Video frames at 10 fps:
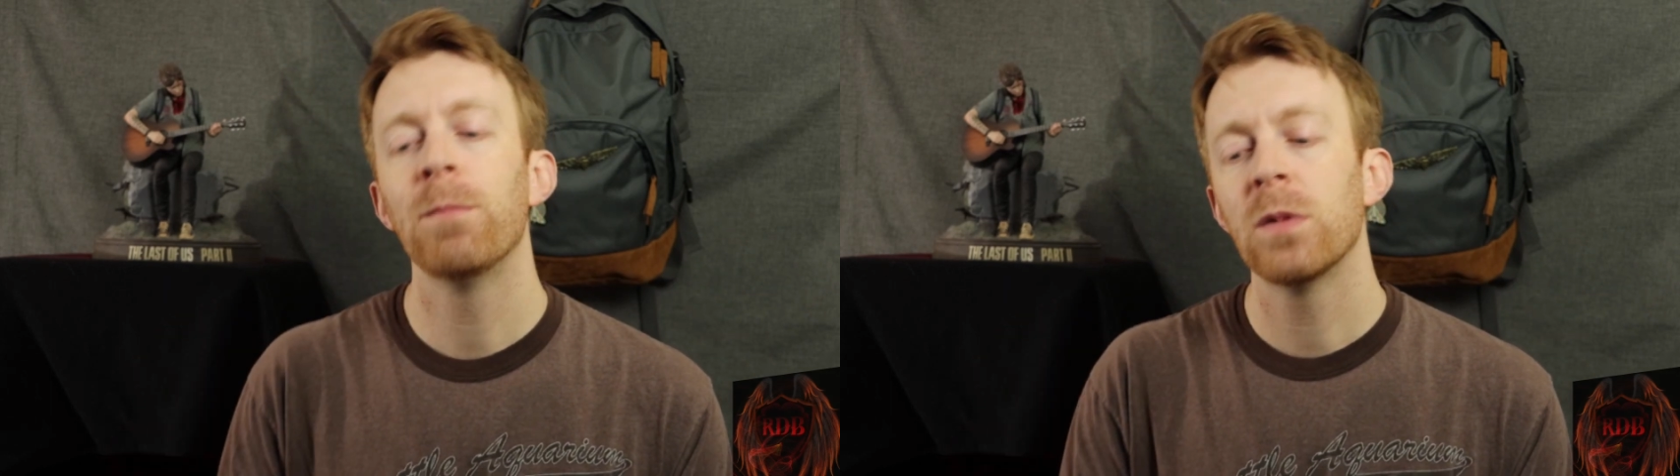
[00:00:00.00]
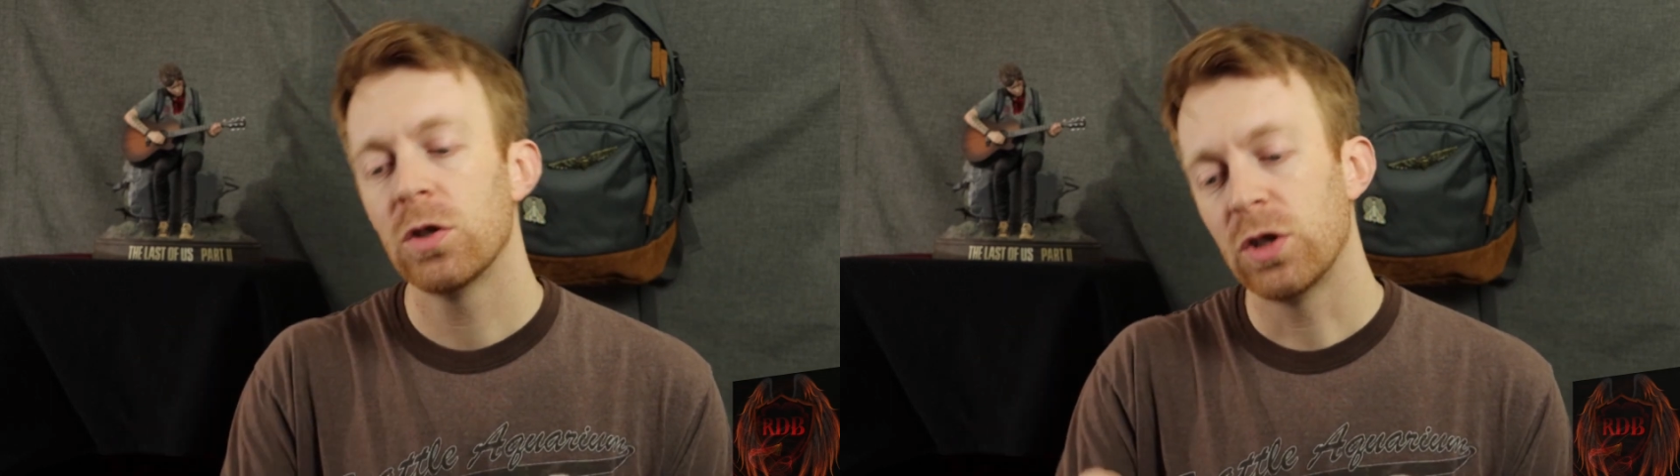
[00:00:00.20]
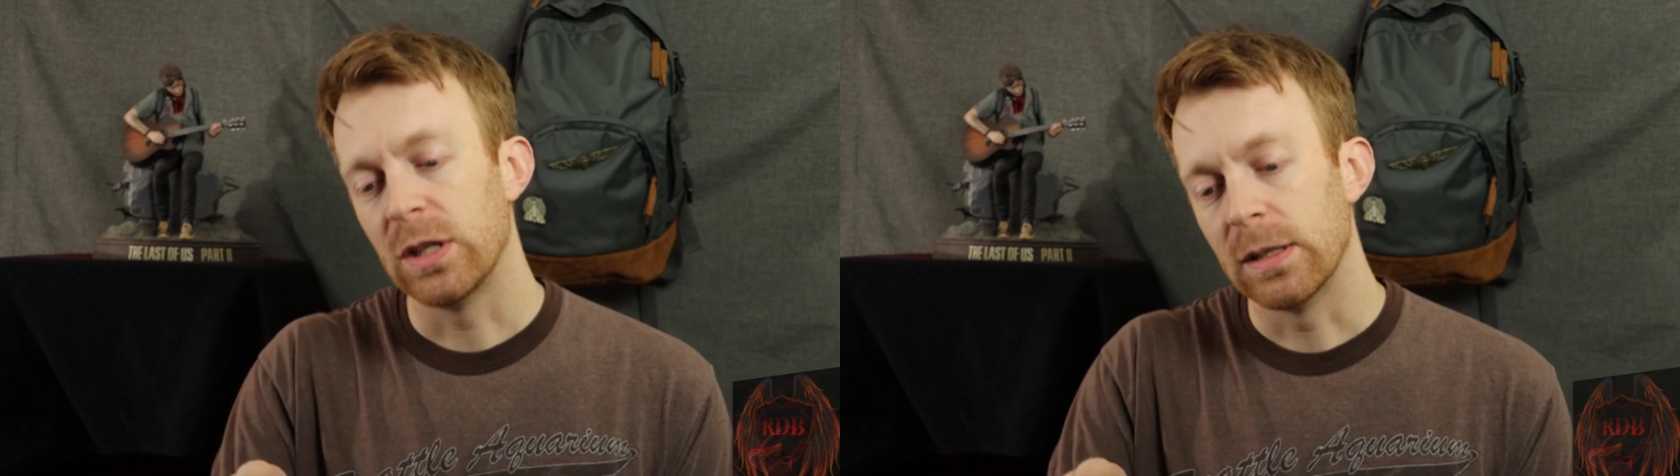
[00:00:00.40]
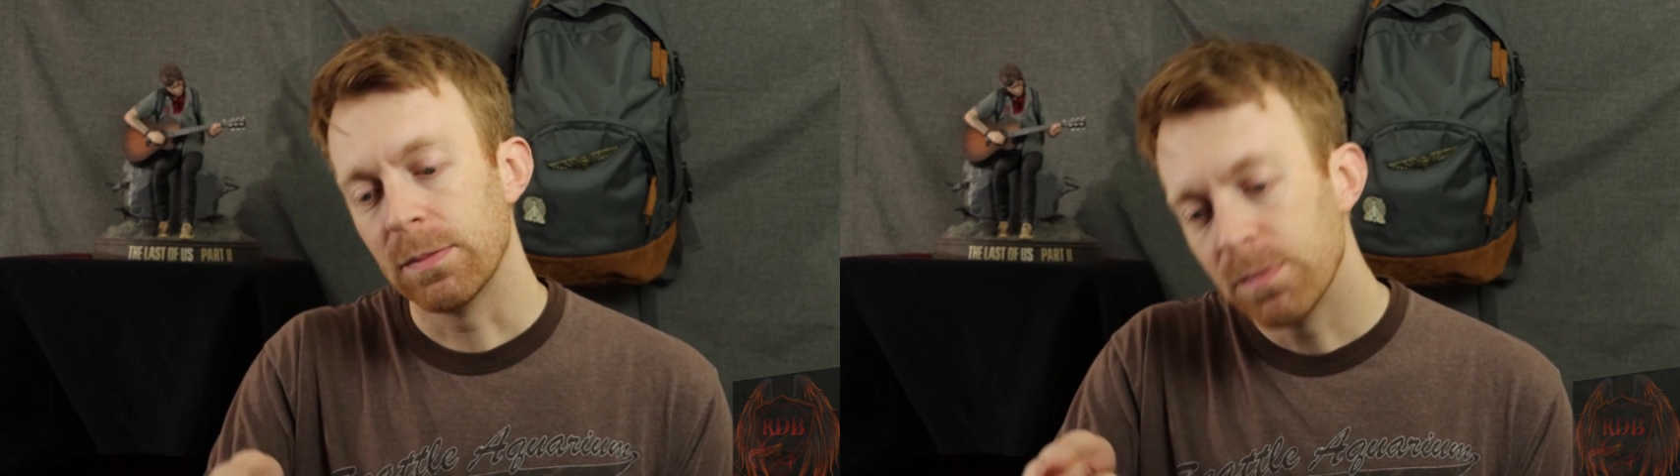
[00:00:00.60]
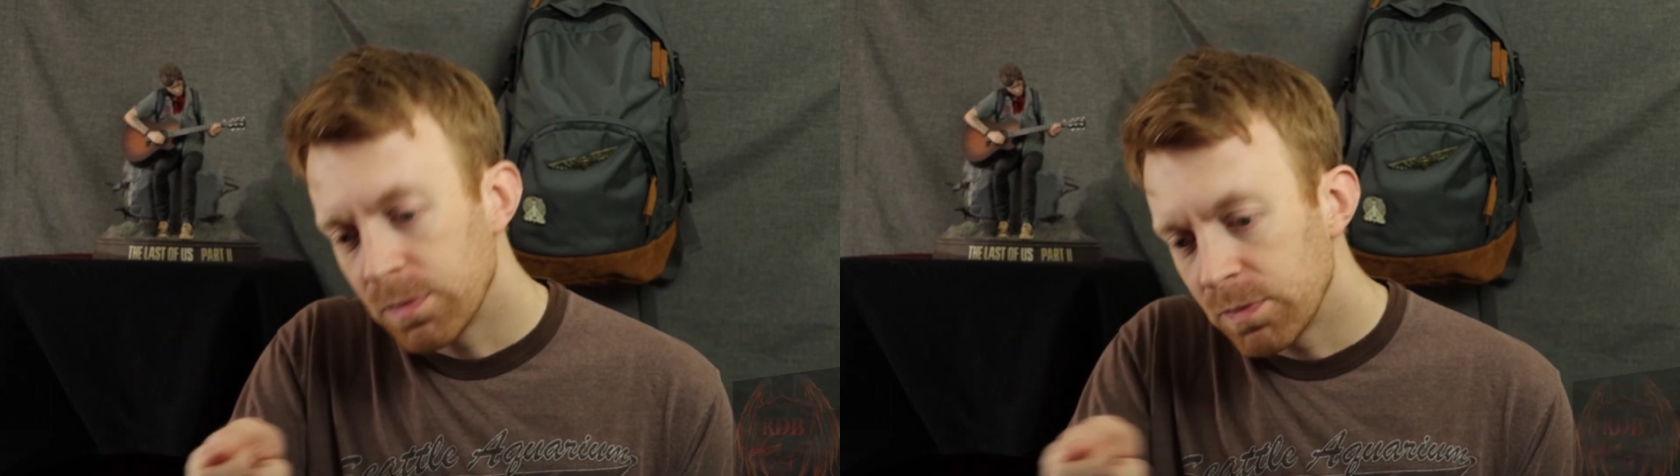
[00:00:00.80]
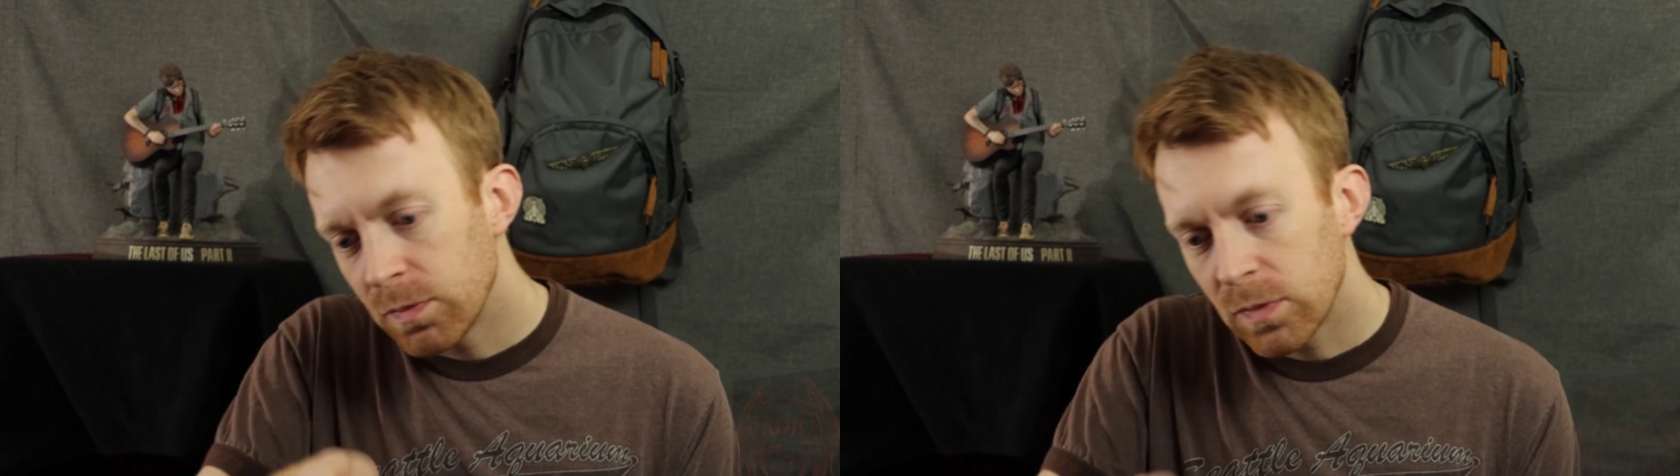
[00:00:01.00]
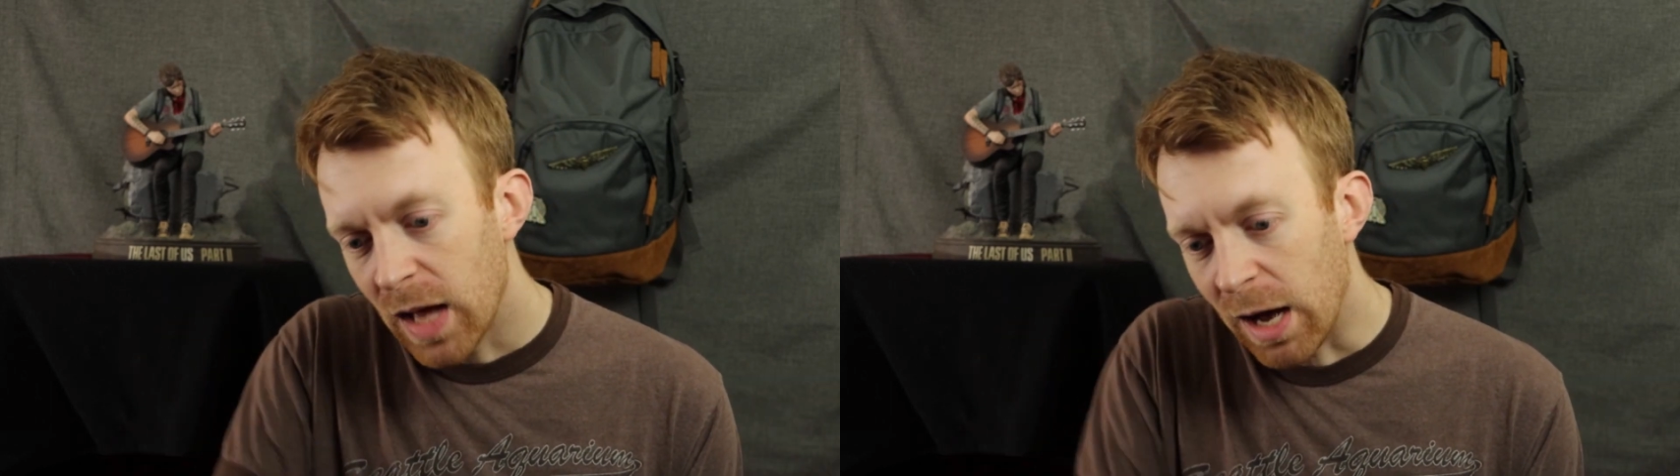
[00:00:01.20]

she, out of